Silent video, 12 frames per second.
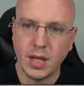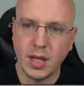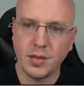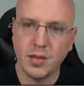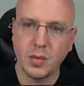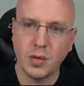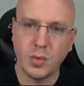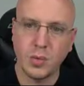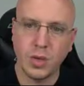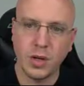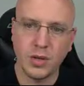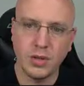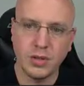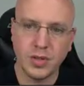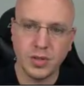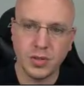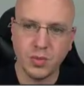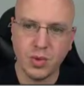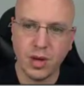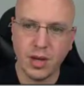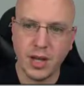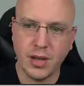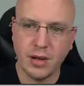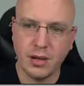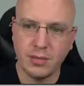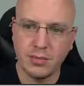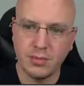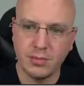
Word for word: And then we're going to want to use this raw header